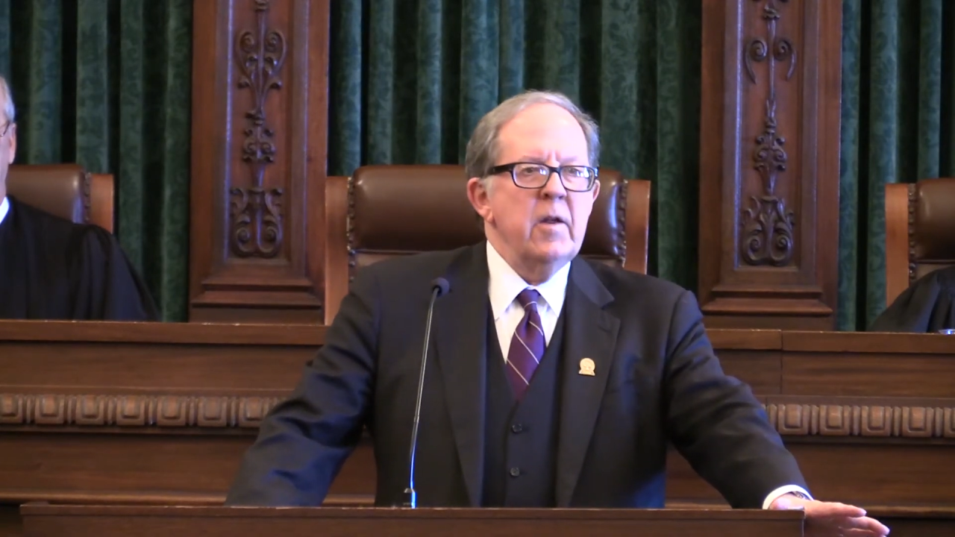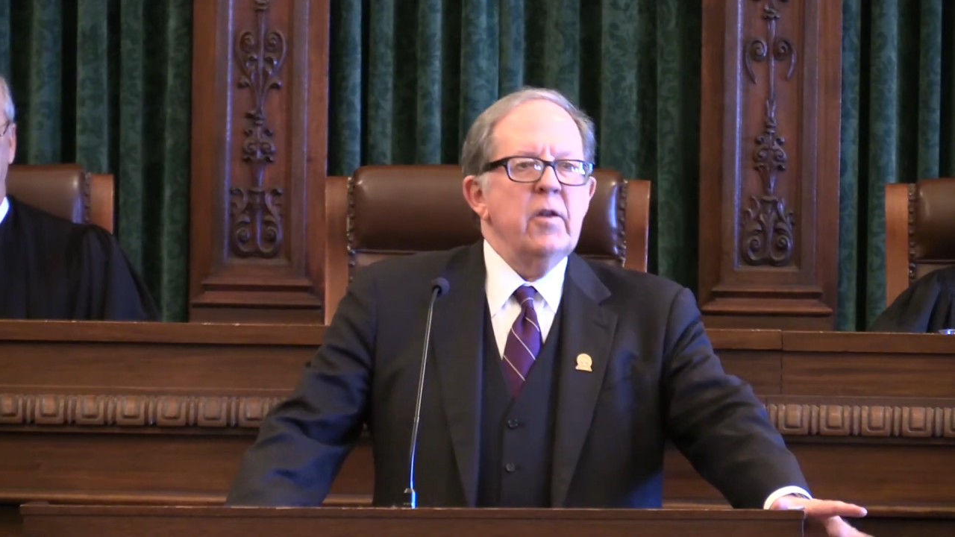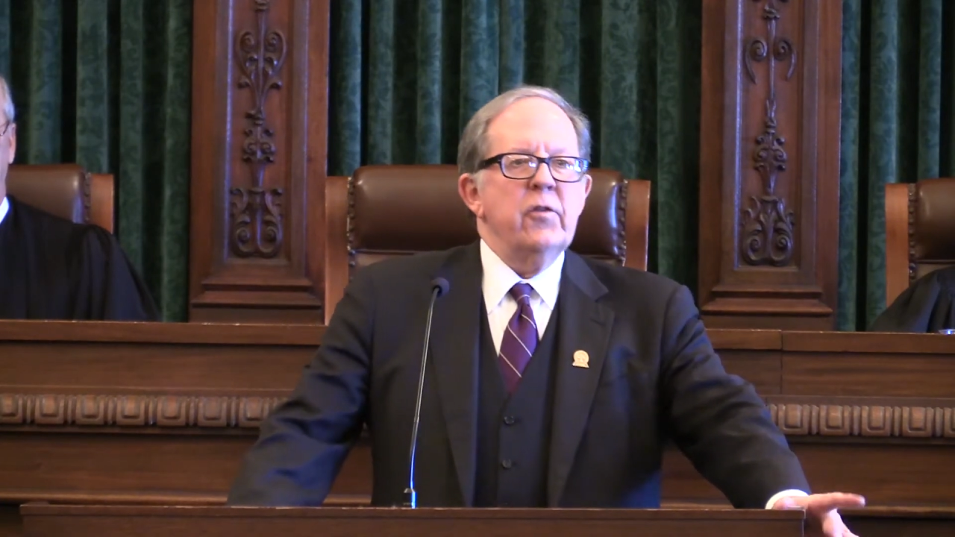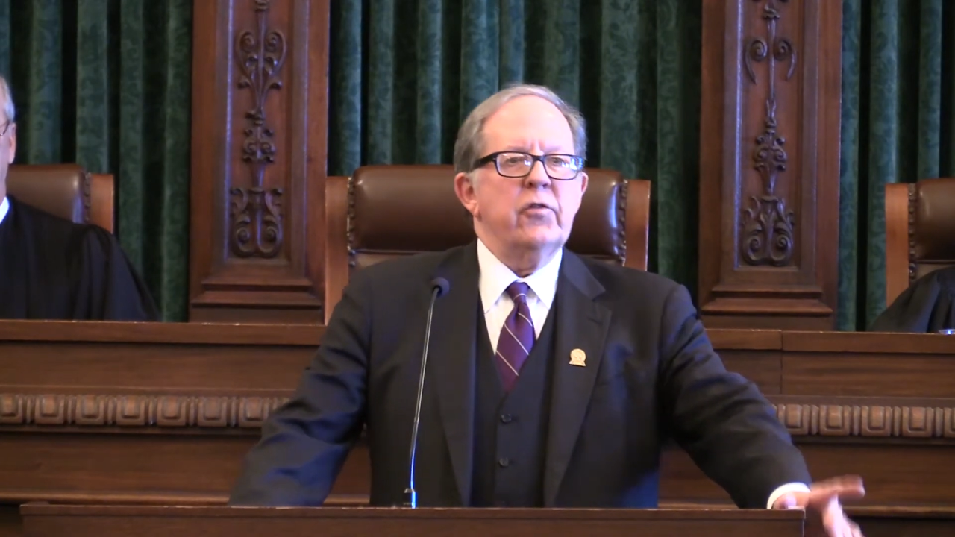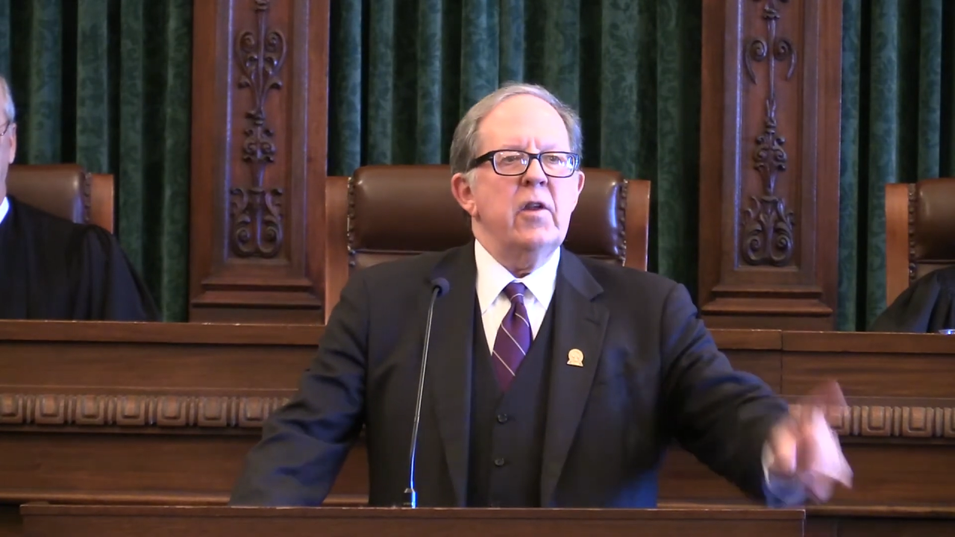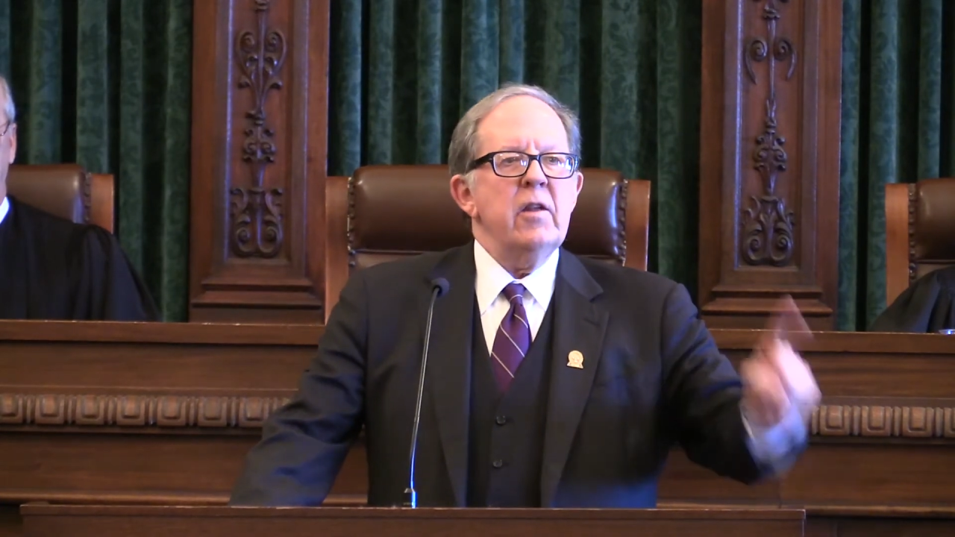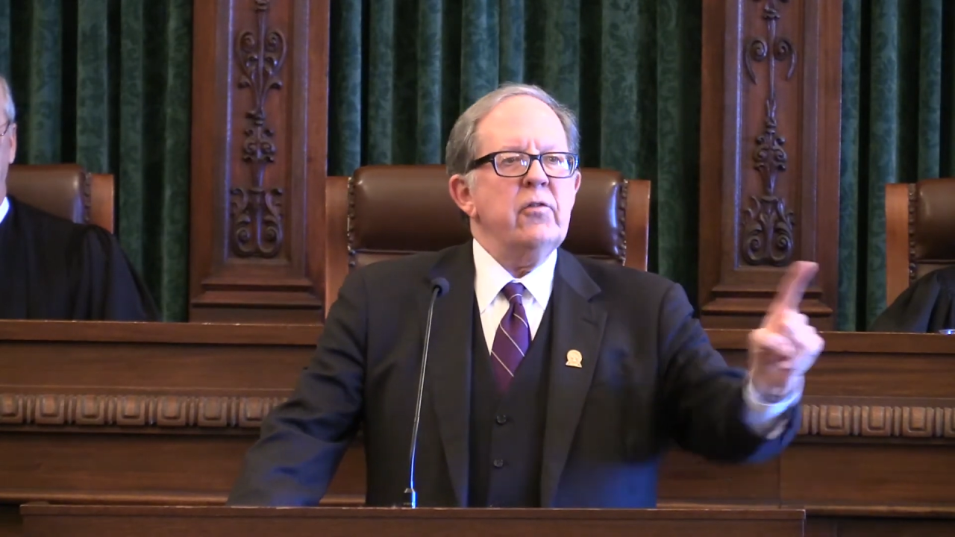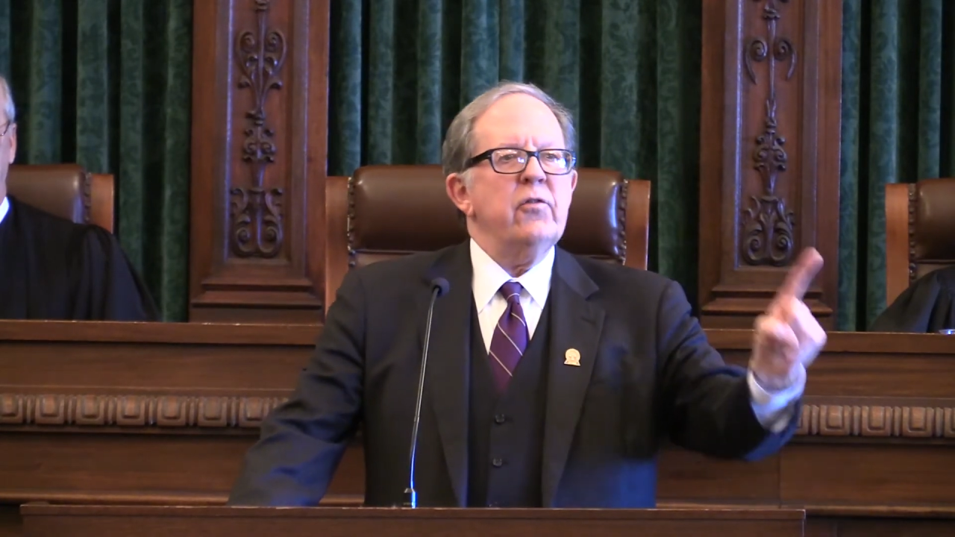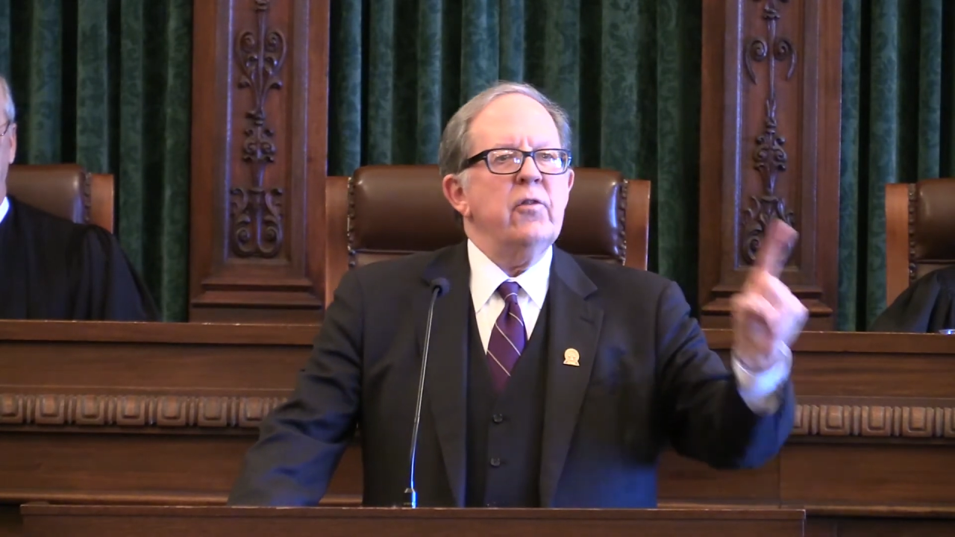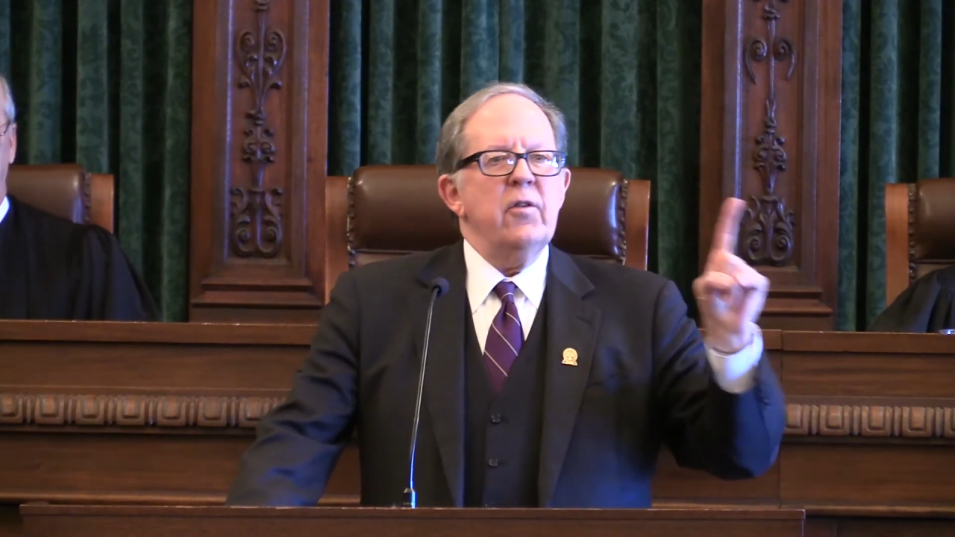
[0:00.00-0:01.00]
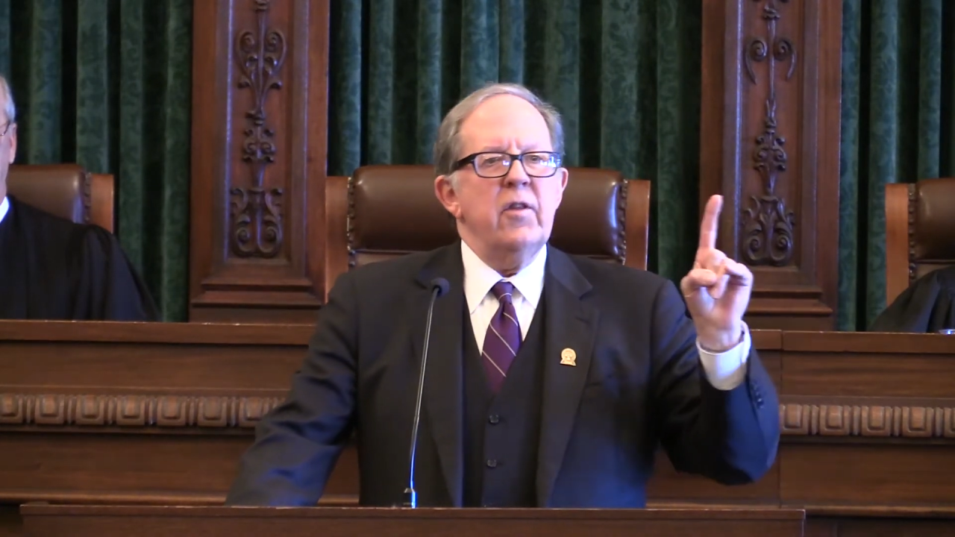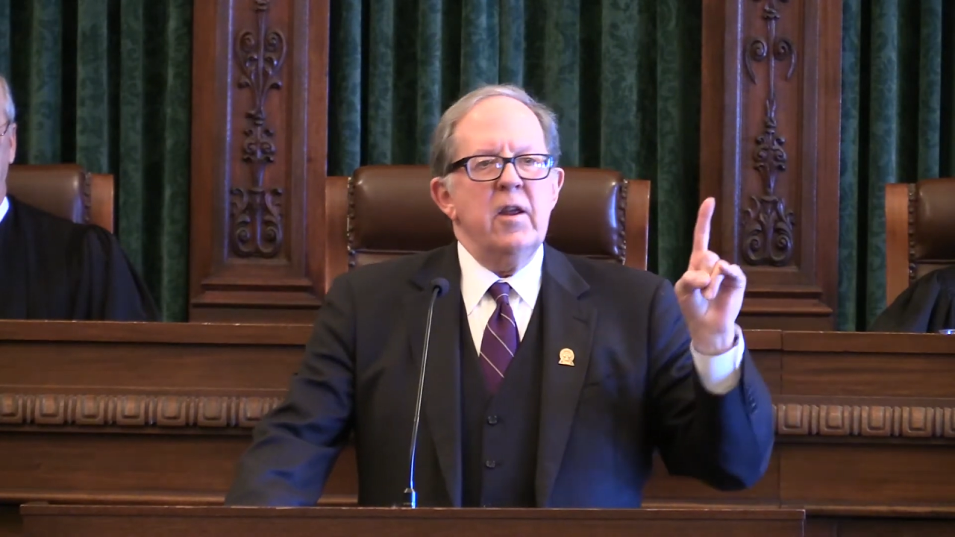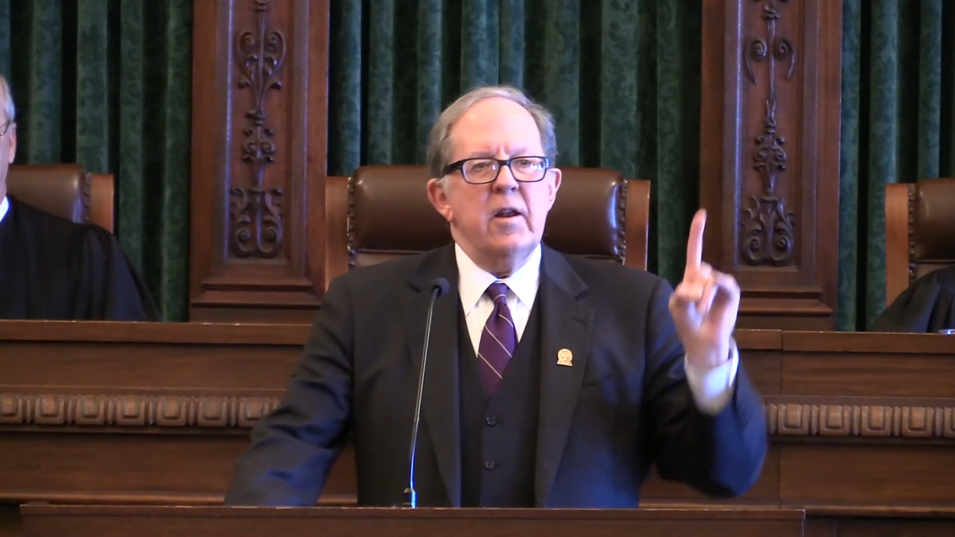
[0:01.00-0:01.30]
Since the